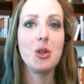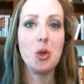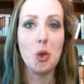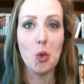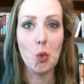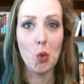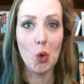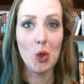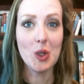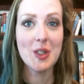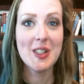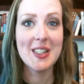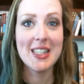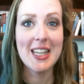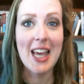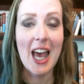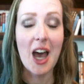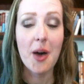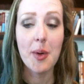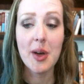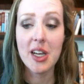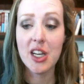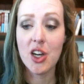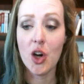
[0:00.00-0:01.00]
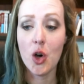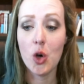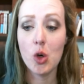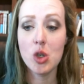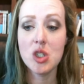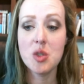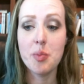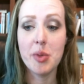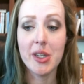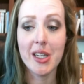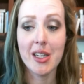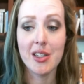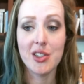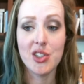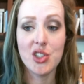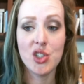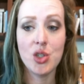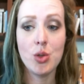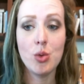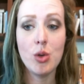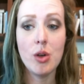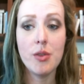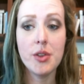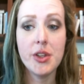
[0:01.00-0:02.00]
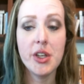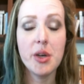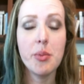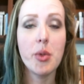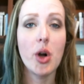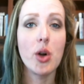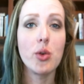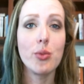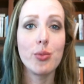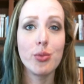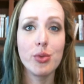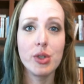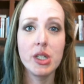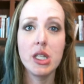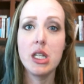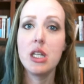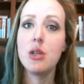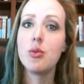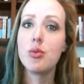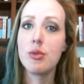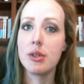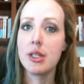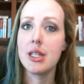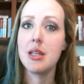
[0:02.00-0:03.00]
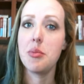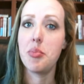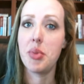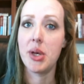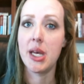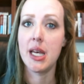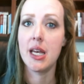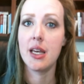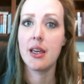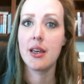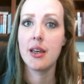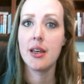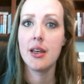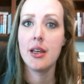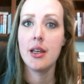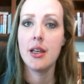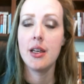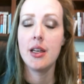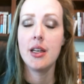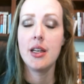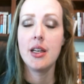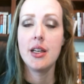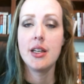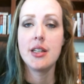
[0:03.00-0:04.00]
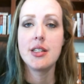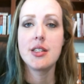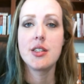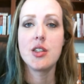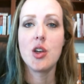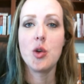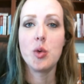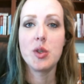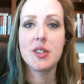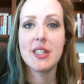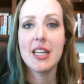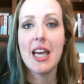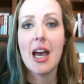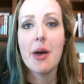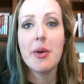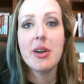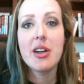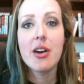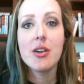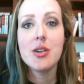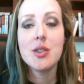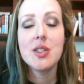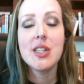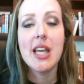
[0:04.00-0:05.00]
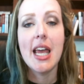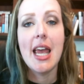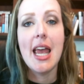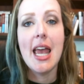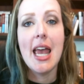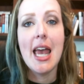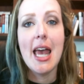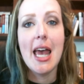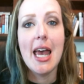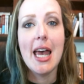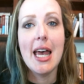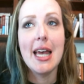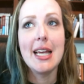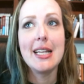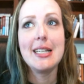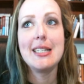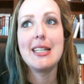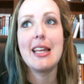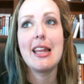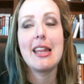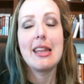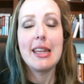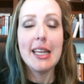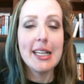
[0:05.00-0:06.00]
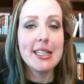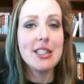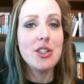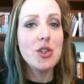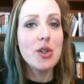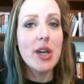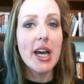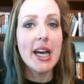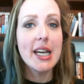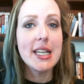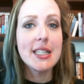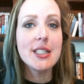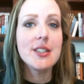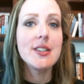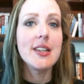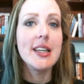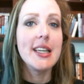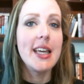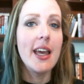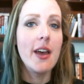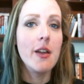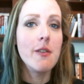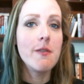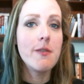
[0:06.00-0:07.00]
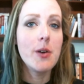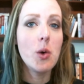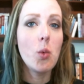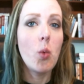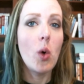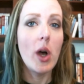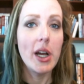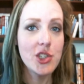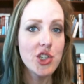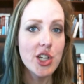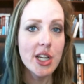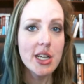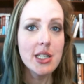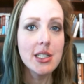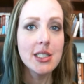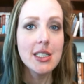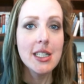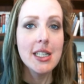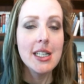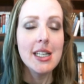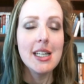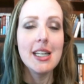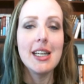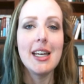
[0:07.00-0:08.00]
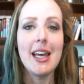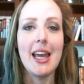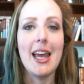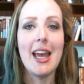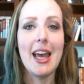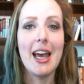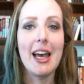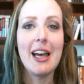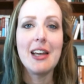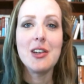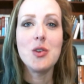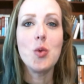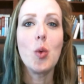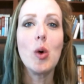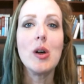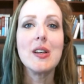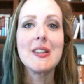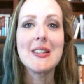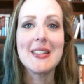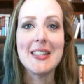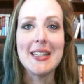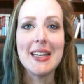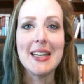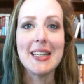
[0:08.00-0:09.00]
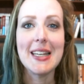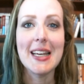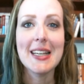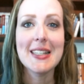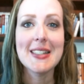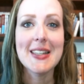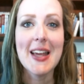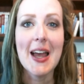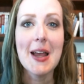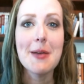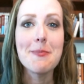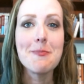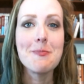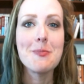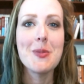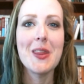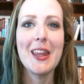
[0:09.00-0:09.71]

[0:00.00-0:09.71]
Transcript: We'll see how it goes because 2 of them are really, really big. So we'll see how it goes, and thanks you guys again for watching, and we'll see you next time.